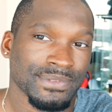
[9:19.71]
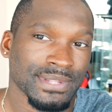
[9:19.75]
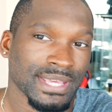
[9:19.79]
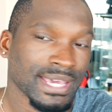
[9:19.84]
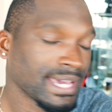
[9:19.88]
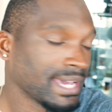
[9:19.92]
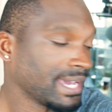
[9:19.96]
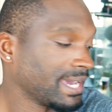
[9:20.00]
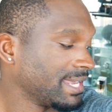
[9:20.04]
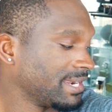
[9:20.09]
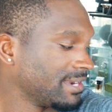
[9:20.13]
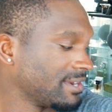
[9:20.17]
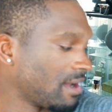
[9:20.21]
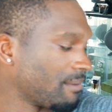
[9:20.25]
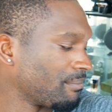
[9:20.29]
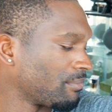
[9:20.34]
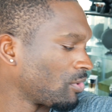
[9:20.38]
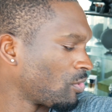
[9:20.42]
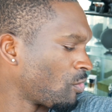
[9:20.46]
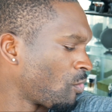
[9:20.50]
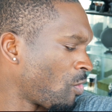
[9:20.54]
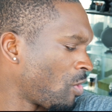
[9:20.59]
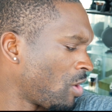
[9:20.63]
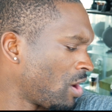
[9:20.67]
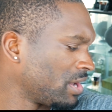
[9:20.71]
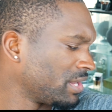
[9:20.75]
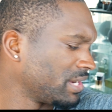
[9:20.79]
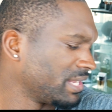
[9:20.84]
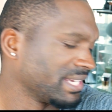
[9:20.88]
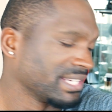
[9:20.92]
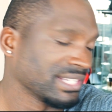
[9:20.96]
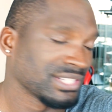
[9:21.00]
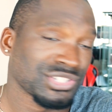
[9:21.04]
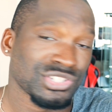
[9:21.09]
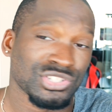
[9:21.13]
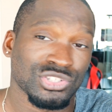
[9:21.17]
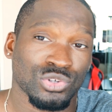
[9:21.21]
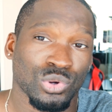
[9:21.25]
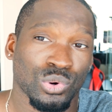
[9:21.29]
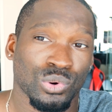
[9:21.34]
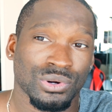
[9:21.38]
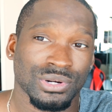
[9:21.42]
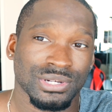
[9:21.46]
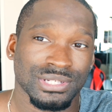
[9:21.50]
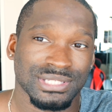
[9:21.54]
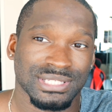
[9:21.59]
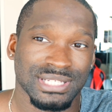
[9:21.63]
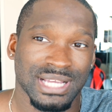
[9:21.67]
And number 1 is
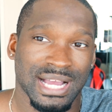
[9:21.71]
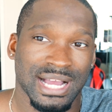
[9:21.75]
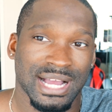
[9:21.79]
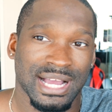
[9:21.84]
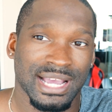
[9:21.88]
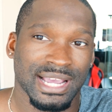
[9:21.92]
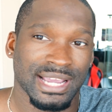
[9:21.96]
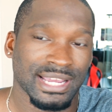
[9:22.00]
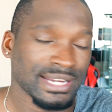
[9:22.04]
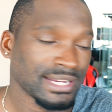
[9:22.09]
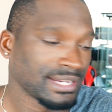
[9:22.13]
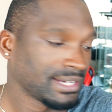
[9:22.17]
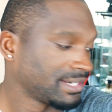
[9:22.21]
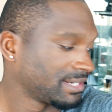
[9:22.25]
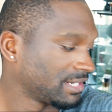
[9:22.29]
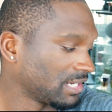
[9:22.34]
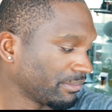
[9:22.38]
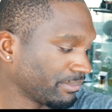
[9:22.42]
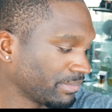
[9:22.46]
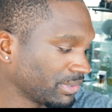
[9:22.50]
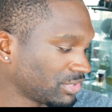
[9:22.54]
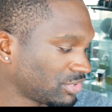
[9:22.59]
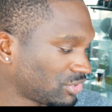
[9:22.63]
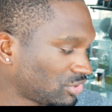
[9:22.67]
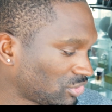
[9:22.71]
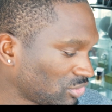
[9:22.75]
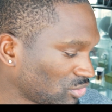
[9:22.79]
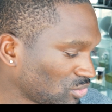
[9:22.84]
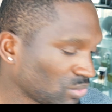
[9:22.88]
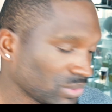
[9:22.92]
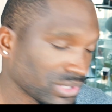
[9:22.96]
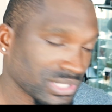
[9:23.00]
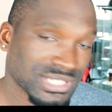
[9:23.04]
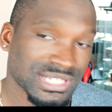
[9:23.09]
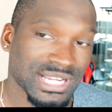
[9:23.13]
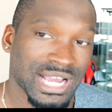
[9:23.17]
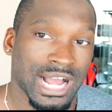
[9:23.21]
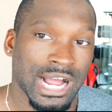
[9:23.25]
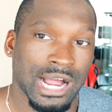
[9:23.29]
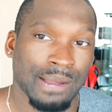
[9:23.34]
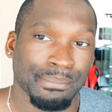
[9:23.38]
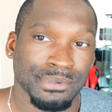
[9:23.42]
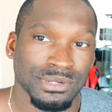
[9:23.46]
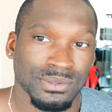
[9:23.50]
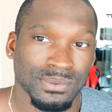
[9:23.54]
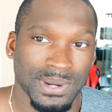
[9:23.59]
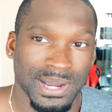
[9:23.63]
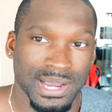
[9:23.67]
store design, number 2 is
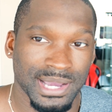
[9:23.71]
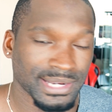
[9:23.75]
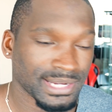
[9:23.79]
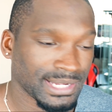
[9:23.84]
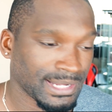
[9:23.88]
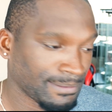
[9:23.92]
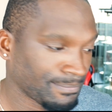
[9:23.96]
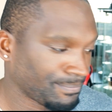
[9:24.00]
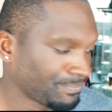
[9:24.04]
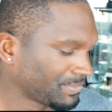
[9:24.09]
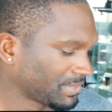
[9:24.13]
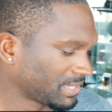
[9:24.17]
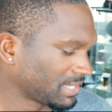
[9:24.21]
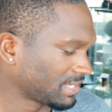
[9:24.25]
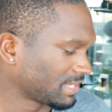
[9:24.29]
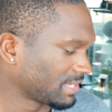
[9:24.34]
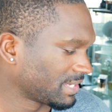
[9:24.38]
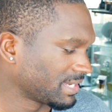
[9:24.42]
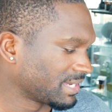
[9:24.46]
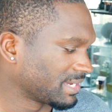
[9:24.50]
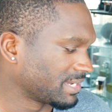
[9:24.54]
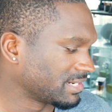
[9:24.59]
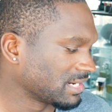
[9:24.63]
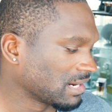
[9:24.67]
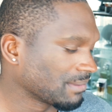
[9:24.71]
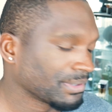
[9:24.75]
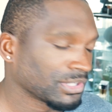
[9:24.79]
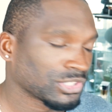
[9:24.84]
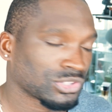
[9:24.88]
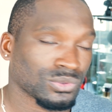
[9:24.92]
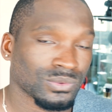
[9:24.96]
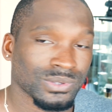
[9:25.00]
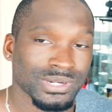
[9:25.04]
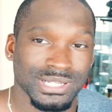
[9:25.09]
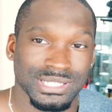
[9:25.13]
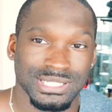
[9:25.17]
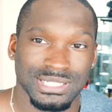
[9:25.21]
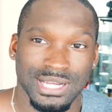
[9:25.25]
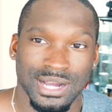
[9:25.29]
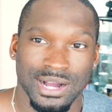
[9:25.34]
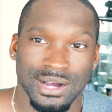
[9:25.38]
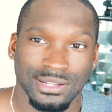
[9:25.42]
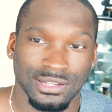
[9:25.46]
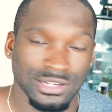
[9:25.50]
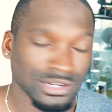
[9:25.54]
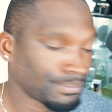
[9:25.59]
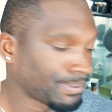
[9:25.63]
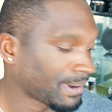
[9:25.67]
copywriting, number 3 is
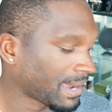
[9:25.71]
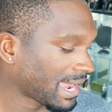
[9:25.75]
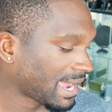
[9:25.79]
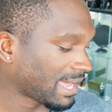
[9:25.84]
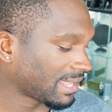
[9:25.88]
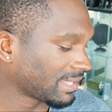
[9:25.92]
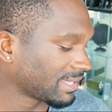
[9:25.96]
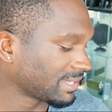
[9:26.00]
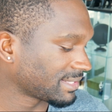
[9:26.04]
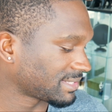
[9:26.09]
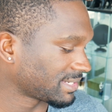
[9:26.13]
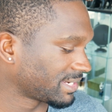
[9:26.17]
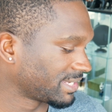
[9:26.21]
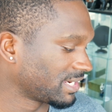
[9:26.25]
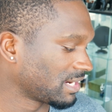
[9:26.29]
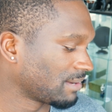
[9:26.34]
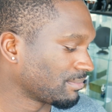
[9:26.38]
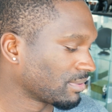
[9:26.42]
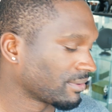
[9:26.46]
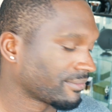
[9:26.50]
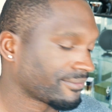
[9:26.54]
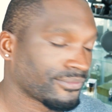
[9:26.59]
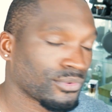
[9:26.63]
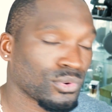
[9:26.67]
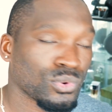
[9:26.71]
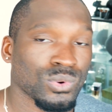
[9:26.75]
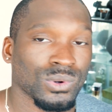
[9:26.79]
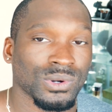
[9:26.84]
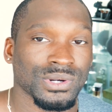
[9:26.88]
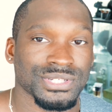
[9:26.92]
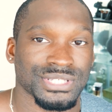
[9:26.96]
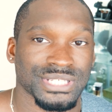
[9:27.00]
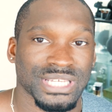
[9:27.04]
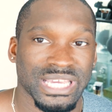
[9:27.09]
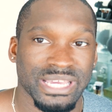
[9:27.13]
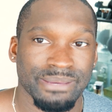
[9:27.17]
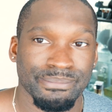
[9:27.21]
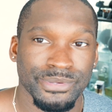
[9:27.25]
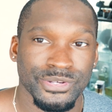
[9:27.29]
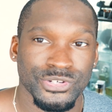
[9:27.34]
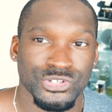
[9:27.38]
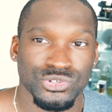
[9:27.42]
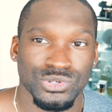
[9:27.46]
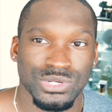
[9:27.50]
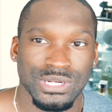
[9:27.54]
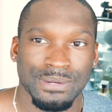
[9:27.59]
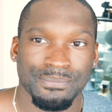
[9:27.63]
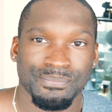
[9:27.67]
color palettes, and number 4 is
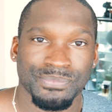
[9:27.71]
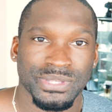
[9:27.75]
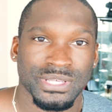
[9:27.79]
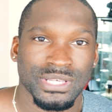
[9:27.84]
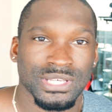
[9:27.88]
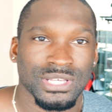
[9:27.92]
imagery.